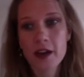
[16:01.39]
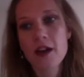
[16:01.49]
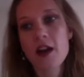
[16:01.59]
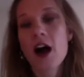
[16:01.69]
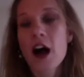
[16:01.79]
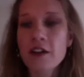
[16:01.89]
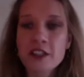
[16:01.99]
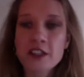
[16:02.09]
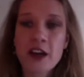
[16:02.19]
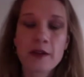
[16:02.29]

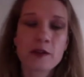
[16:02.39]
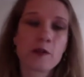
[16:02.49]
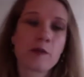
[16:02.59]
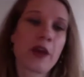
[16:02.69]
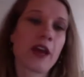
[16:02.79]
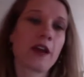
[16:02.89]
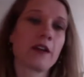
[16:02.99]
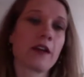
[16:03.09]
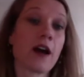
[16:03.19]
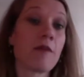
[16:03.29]
oftentimes were made
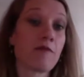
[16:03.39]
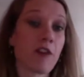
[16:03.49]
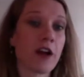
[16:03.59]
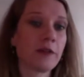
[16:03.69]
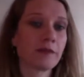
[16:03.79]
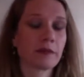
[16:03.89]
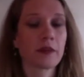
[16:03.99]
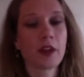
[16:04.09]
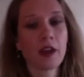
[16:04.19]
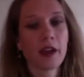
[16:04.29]
upfront,
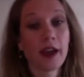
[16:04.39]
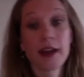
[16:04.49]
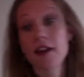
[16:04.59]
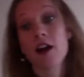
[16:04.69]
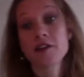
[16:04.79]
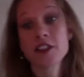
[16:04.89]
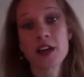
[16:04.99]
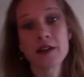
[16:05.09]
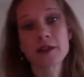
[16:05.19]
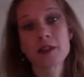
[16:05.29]
and
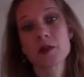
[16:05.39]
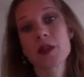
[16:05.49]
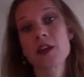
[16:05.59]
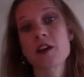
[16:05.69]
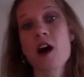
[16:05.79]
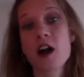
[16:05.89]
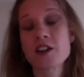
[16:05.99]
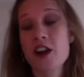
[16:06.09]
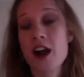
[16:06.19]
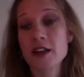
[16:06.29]
oftentimes it's within
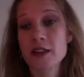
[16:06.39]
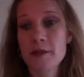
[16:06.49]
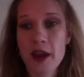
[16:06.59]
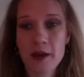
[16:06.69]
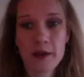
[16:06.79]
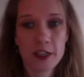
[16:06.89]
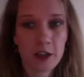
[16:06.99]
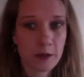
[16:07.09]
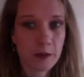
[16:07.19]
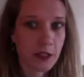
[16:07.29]
contracts and payment
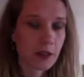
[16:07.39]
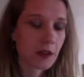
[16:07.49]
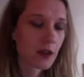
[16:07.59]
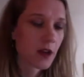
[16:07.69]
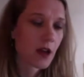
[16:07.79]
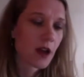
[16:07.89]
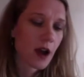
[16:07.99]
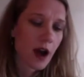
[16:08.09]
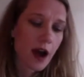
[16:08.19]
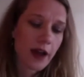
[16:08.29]
terms.
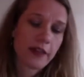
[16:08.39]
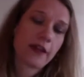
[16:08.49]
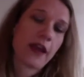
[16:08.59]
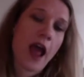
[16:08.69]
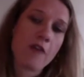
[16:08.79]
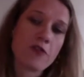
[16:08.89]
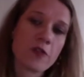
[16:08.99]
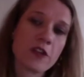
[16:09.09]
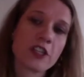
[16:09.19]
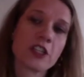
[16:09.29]
I think everyone
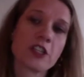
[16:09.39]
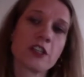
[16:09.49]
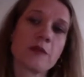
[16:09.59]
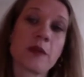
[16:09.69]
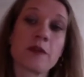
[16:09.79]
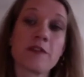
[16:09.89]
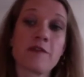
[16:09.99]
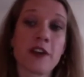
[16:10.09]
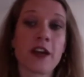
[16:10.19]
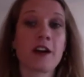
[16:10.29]
should be able to
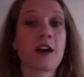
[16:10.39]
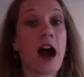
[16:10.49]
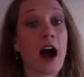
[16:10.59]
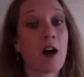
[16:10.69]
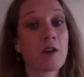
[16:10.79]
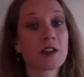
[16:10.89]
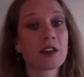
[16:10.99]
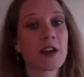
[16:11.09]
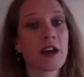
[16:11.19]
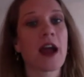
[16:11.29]
figure out
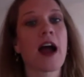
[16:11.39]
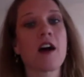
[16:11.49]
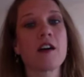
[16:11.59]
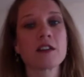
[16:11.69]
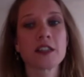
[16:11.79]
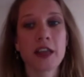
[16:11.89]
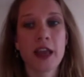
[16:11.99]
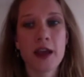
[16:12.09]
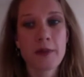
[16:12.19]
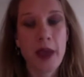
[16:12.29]
how to get
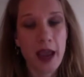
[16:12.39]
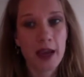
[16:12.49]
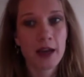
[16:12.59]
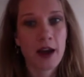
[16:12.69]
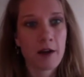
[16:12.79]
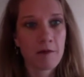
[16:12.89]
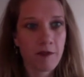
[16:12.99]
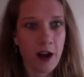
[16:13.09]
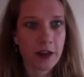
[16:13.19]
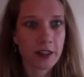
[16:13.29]
paid upfront.